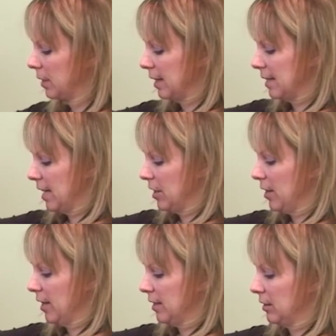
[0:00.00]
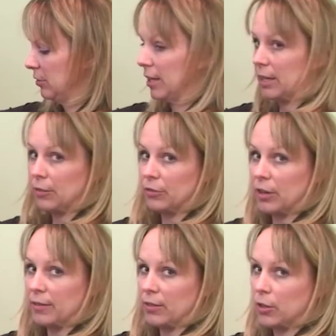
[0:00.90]
And take your hands straight out in
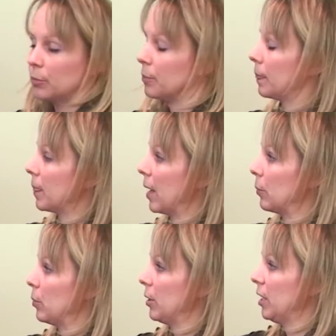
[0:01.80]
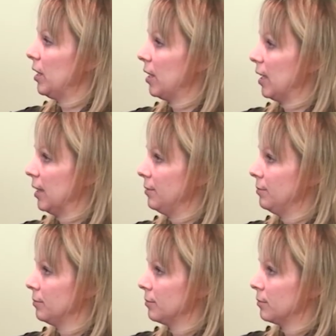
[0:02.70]
front of you. Now breathe
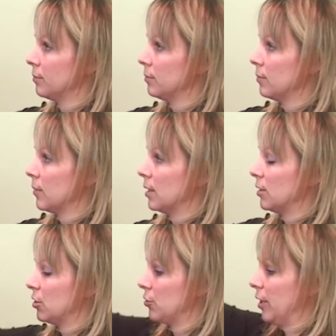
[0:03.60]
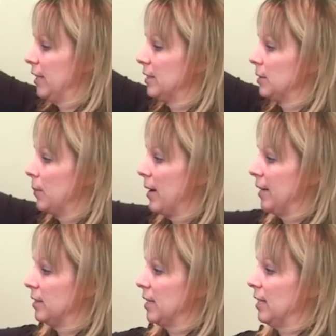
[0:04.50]
in, straight
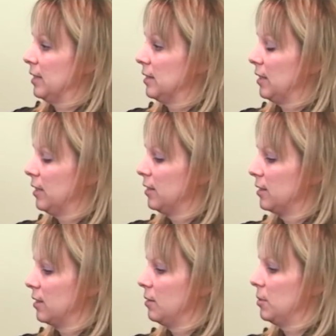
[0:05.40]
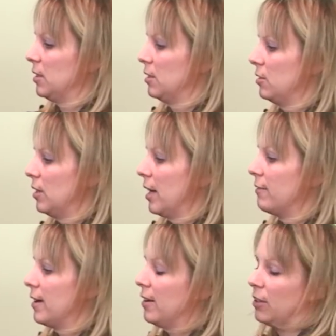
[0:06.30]
spine. Tendency here is gonna be to do that
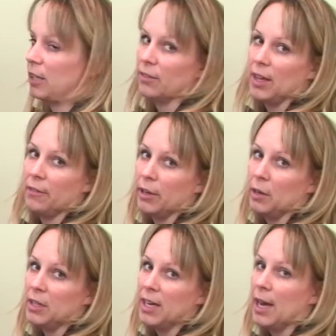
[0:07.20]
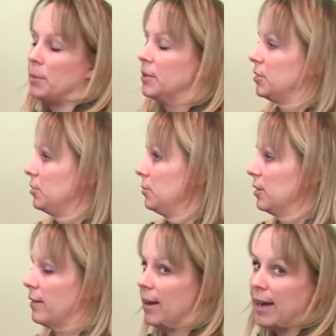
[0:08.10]
rounding. If that rounding happens, you will
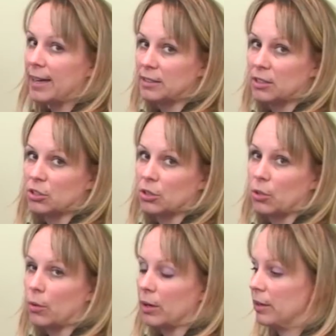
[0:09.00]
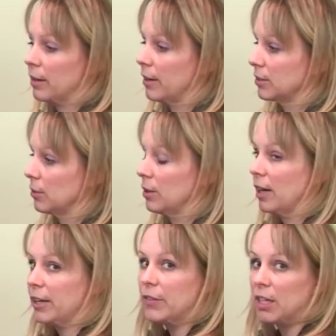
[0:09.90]
not access your core at all. So a
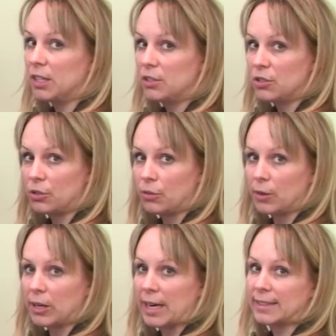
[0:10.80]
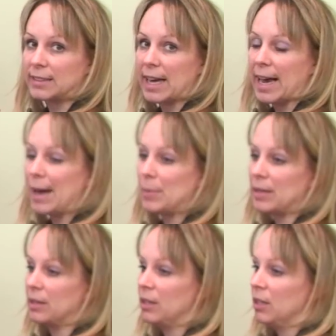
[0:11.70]
lot of internal work has to happen